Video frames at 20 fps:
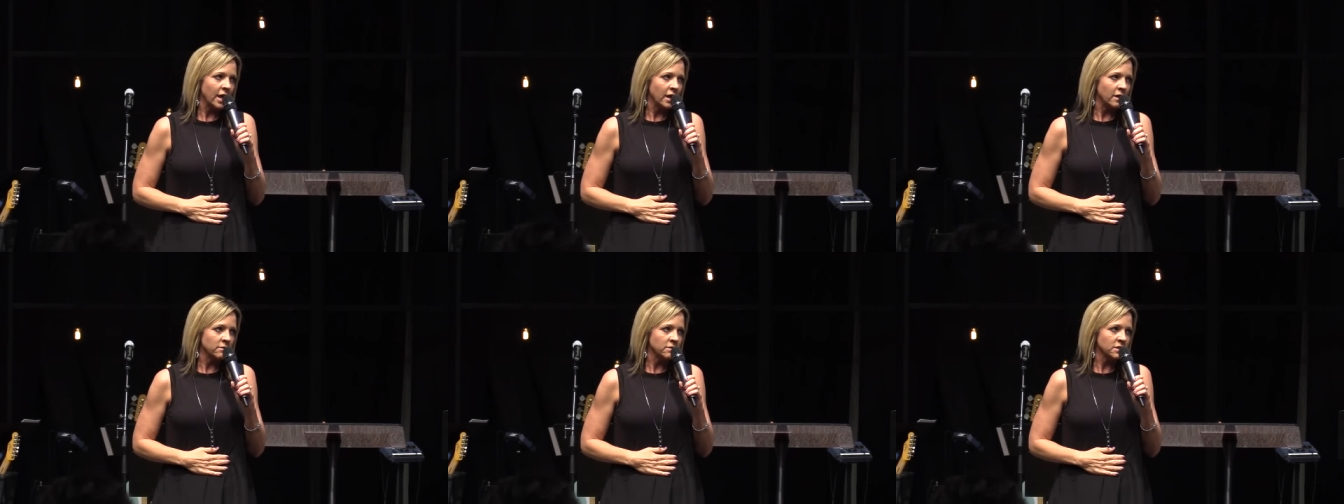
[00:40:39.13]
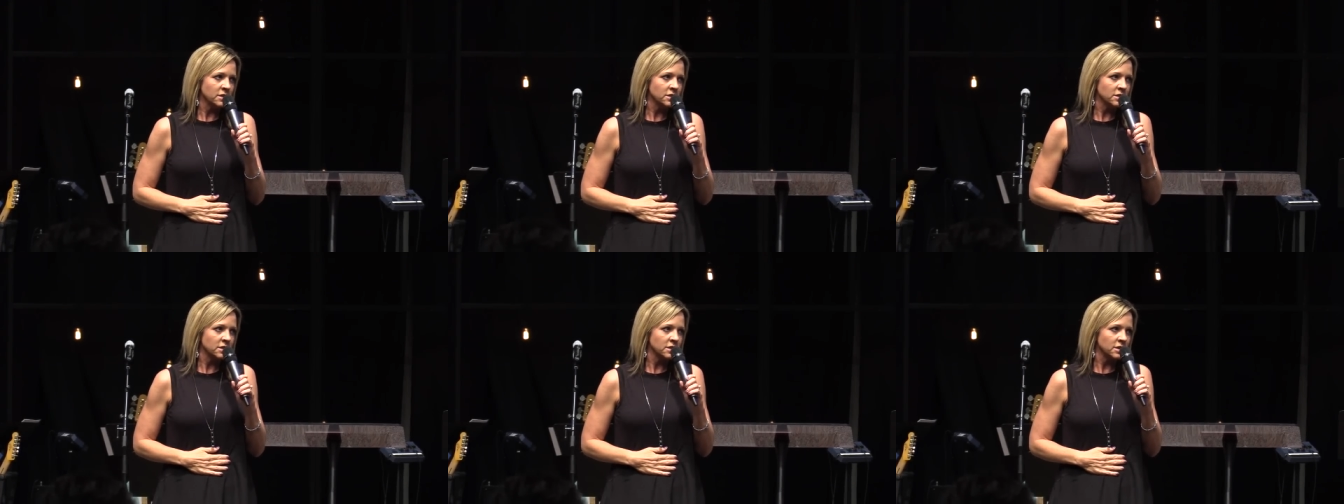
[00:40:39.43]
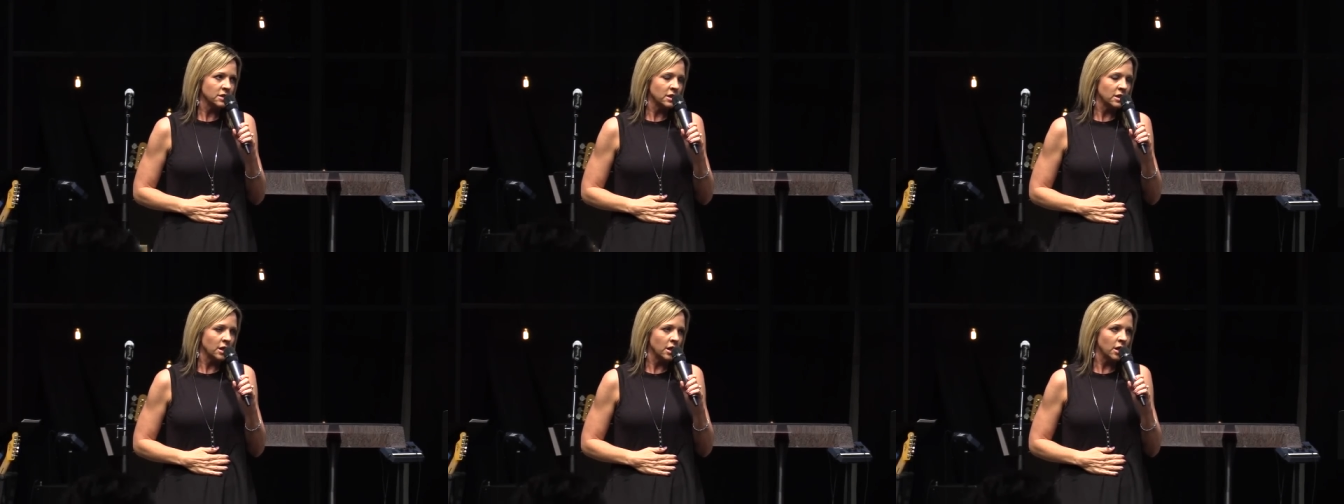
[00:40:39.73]
And I'm just,
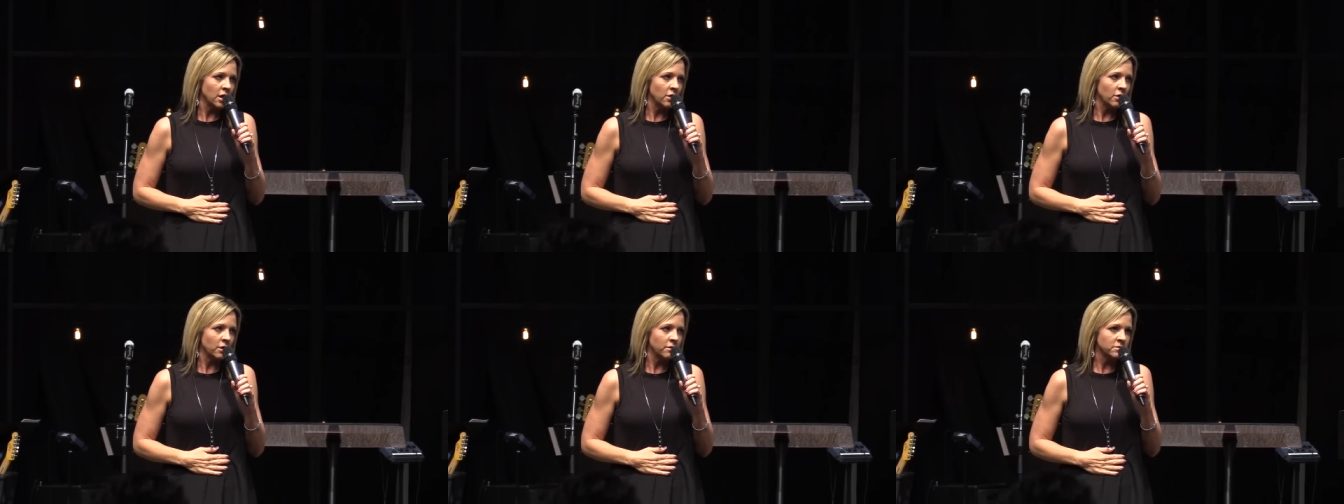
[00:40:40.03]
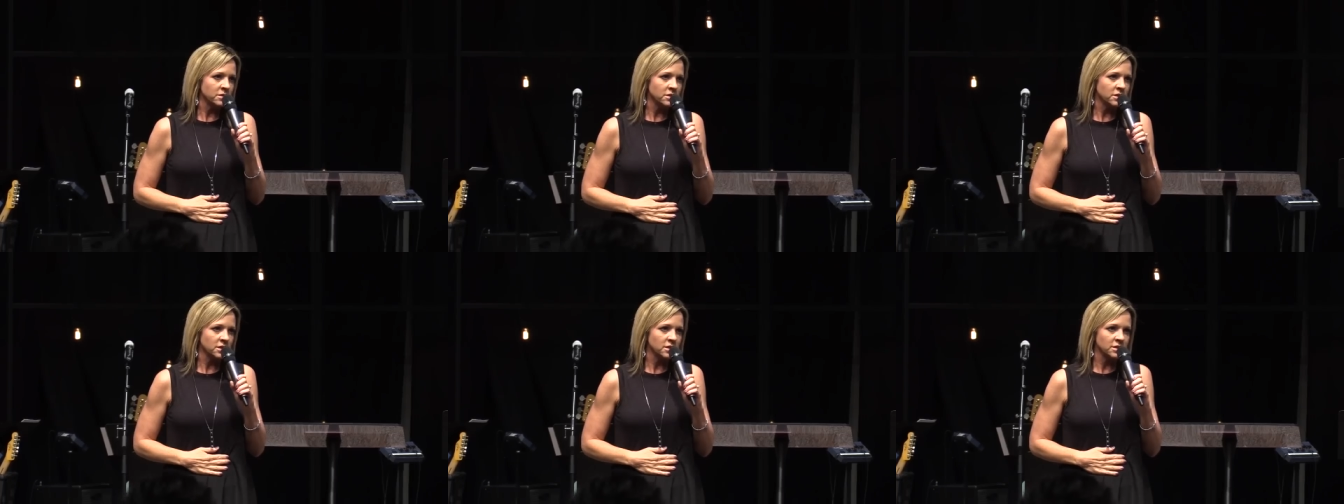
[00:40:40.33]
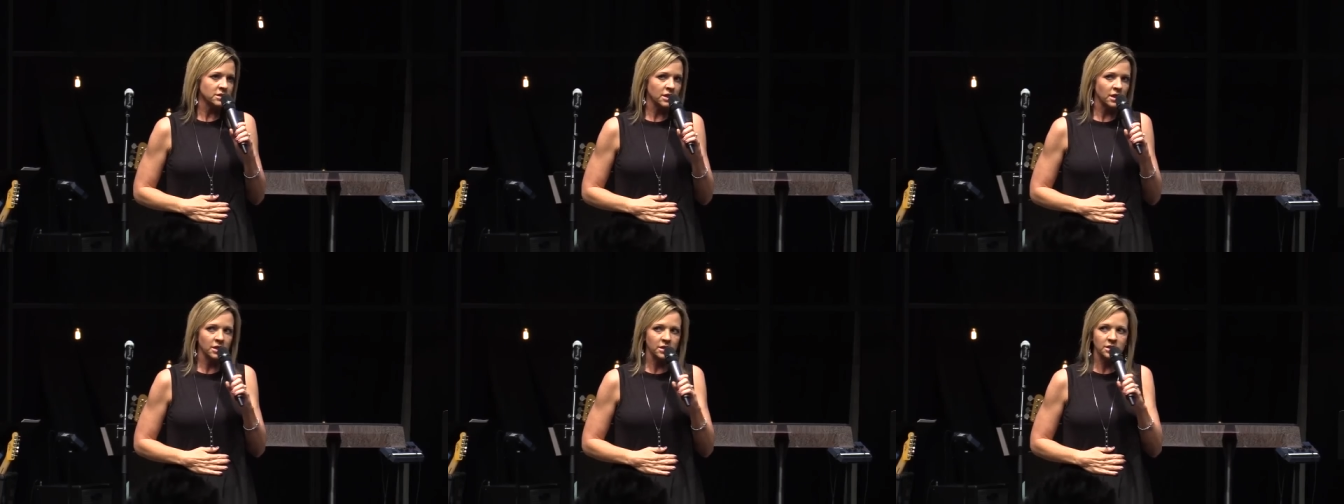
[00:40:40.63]
you know, I'm just going
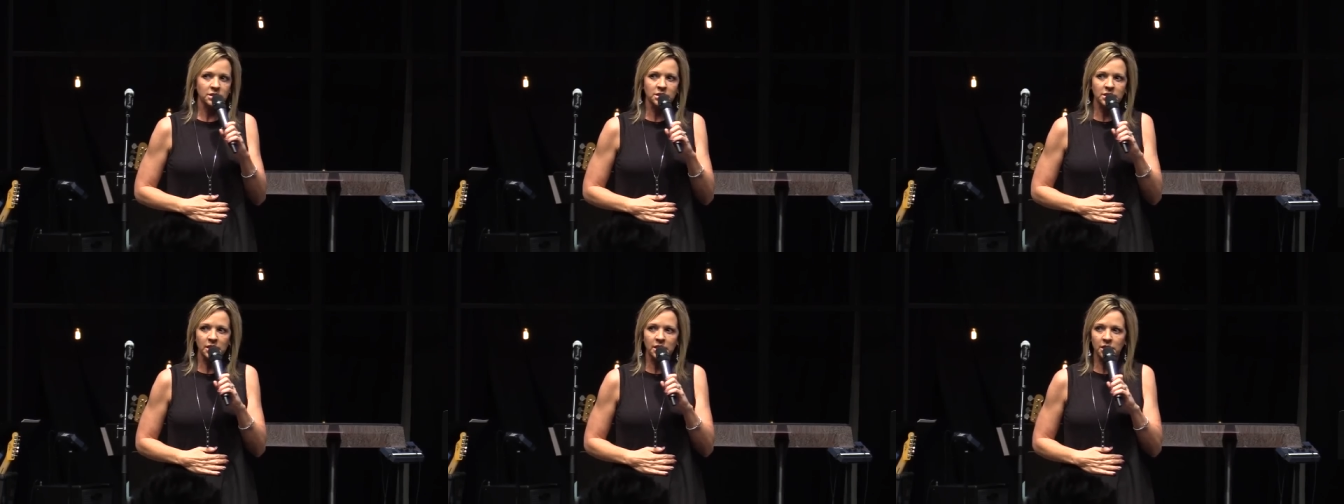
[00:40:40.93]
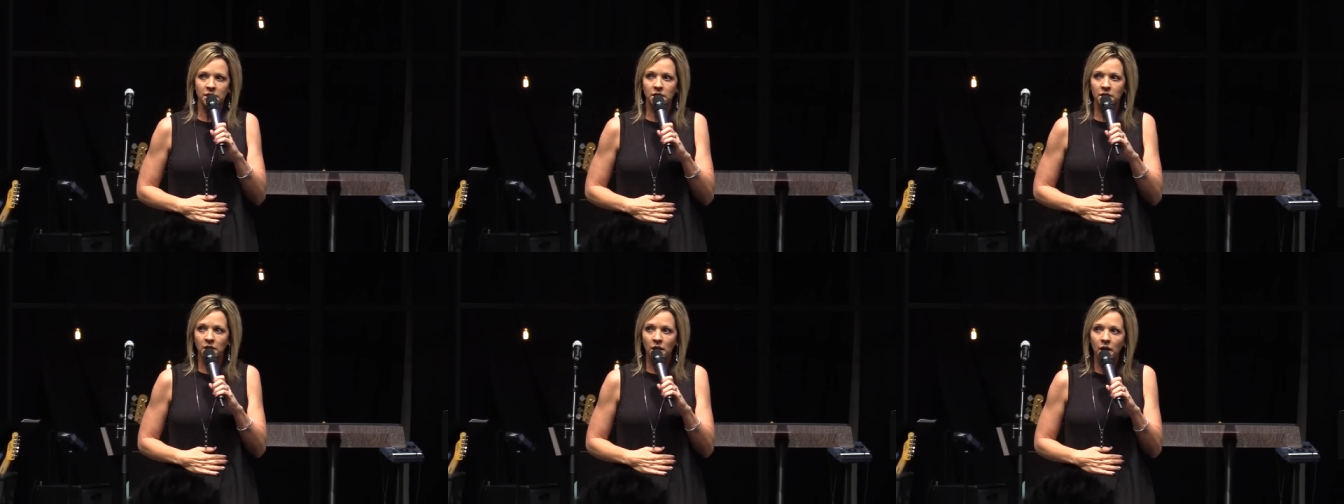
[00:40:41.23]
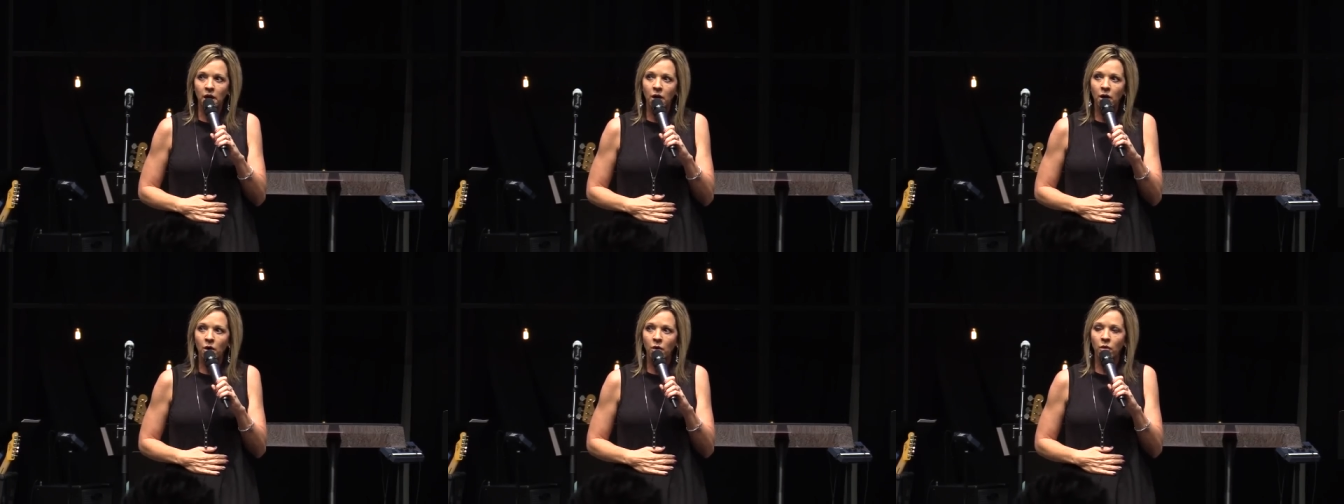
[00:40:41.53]
to tell this thing to
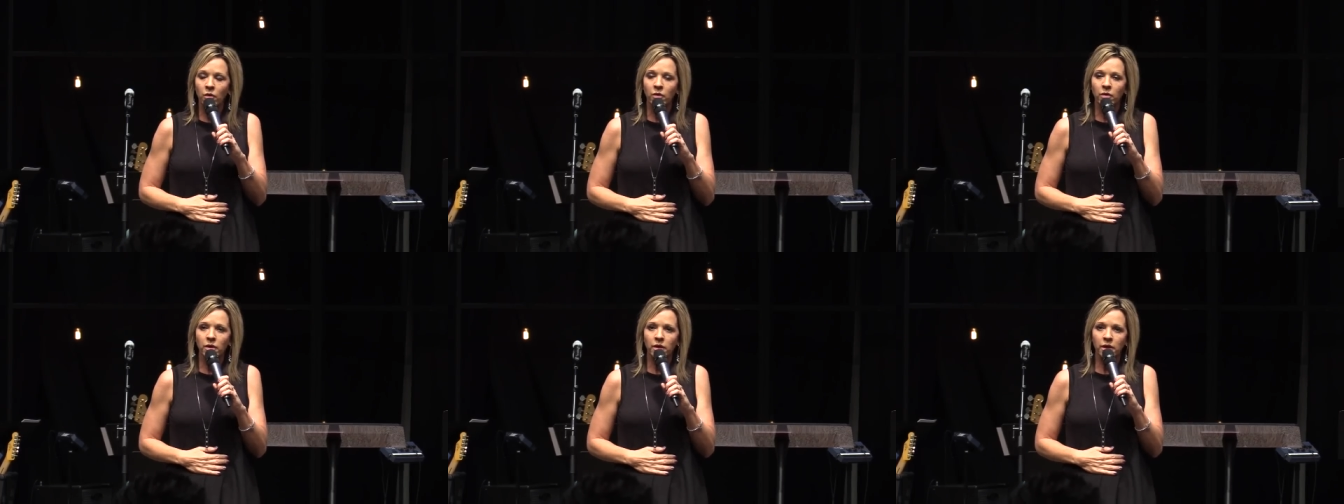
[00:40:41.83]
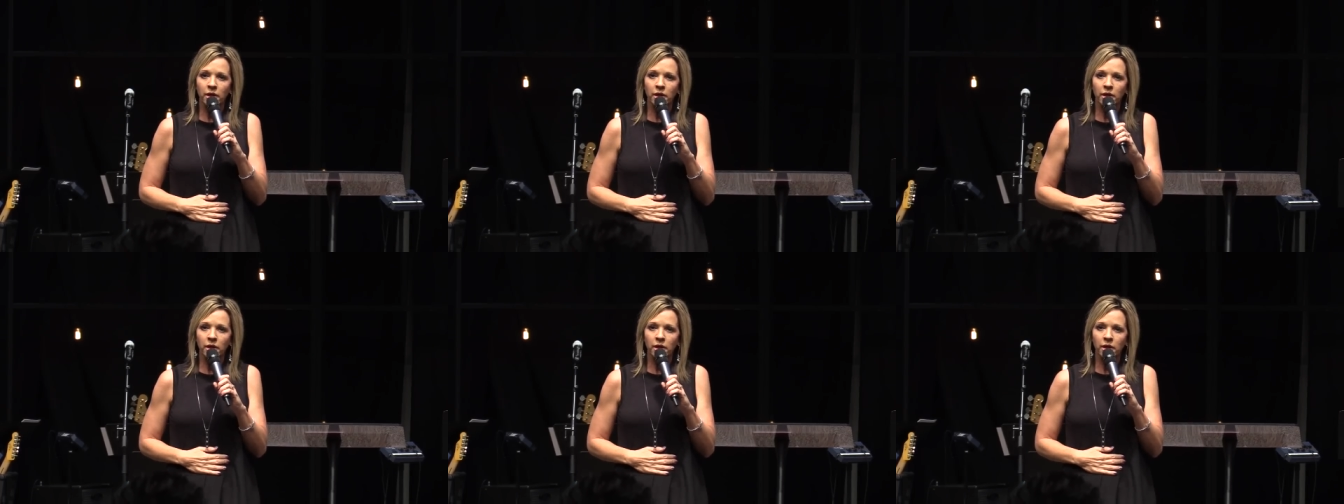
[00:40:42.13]
go